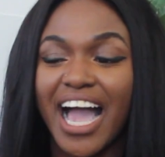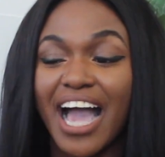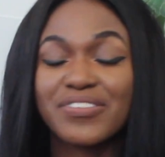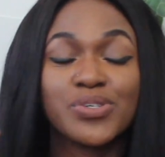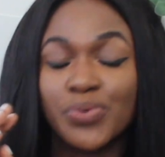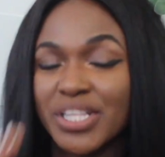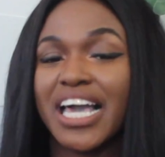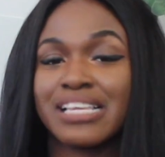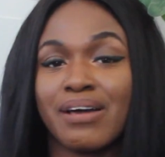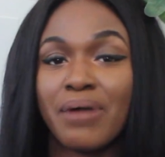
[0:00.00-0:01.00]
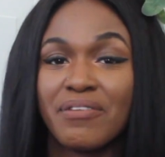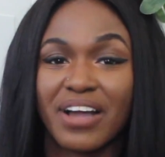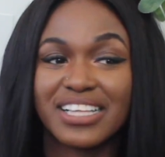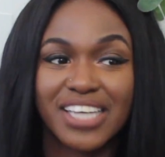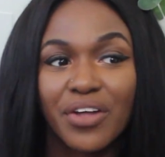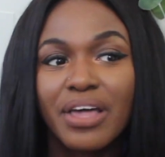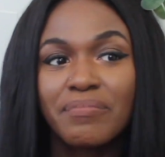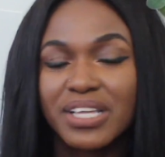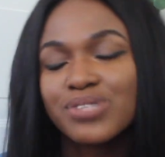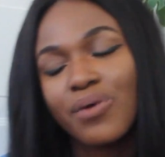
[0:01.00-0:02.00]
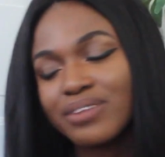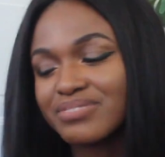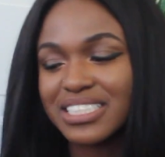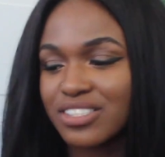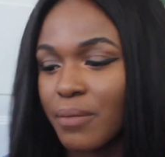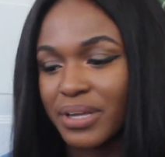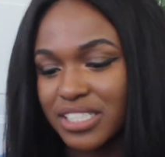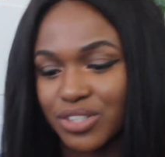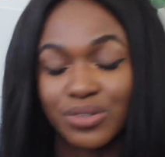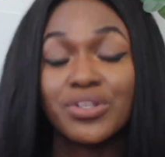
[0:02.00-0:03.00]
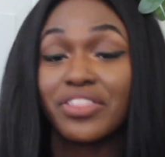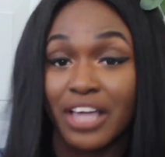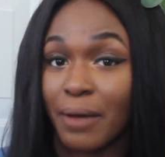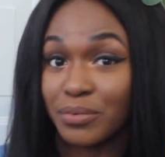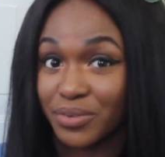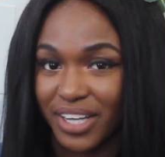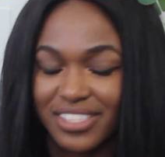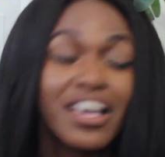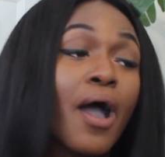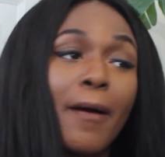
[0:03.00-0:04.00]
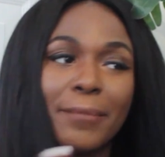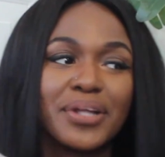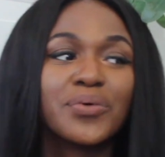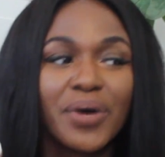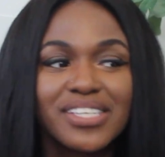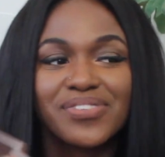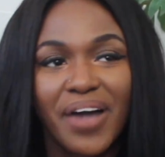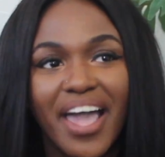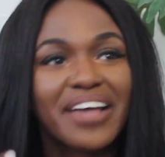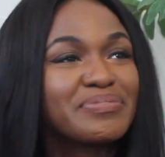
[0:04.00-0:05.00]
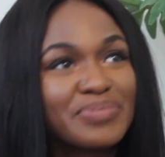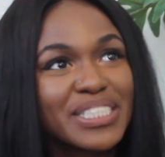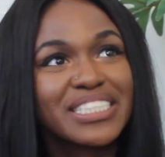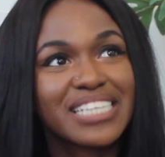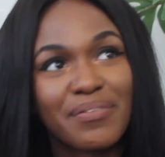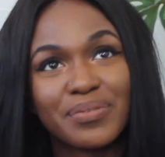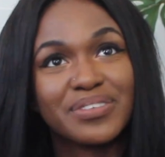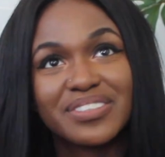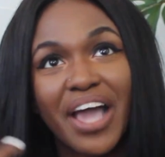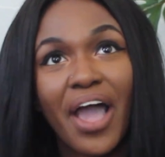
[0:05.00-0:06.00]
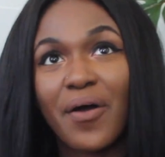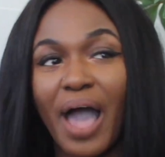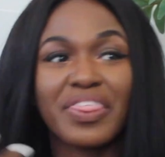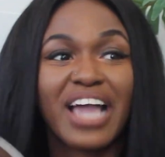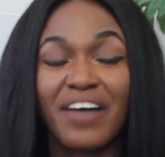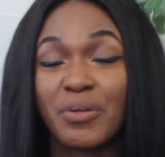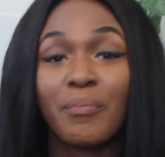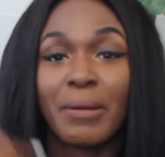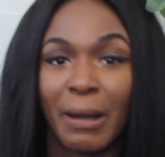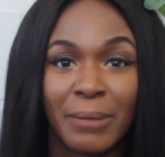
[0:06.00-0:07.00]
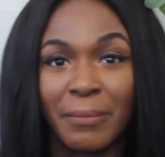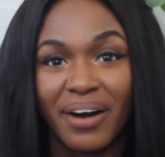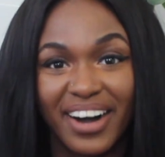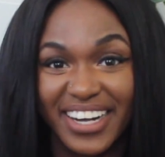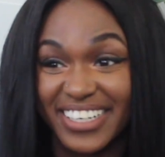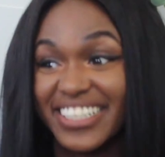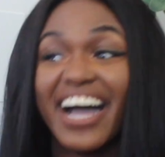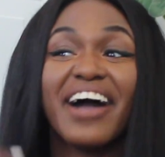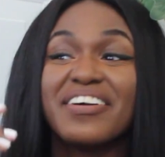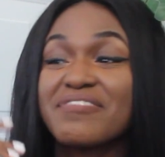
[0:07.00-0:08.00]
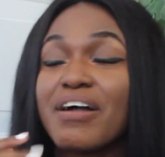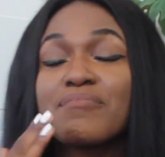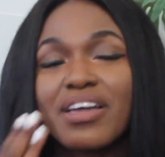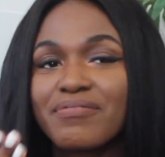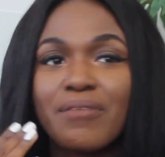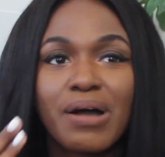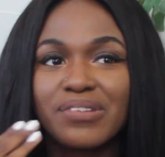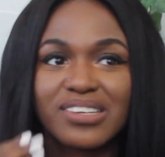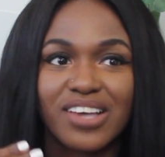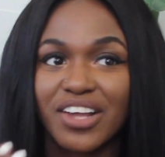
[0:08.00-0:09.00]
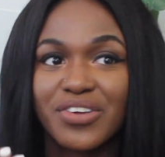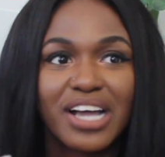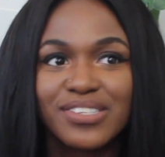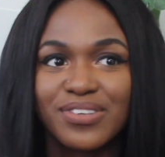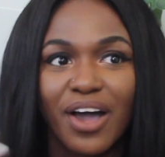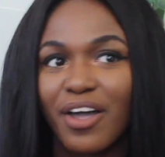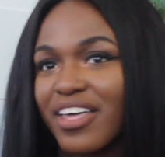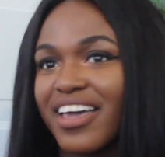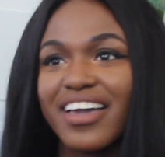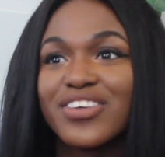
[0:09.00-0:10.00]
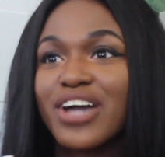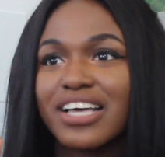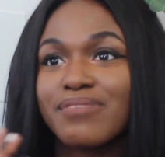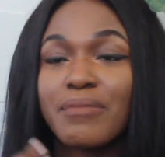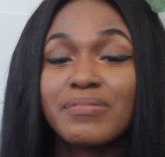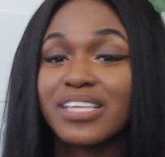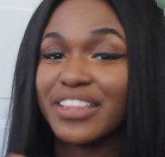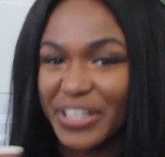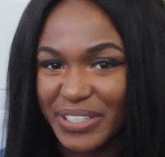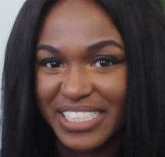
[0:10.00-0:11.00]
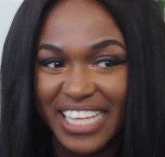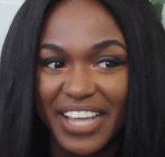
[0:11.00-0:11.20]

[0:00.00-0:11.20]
I have to really ask my mom if I can tell them. This one is not a big deal. Nothing happened, right? But the ones where this happened, I think I have to bring my mom on. If my mom comes on here, my mom is hilarious.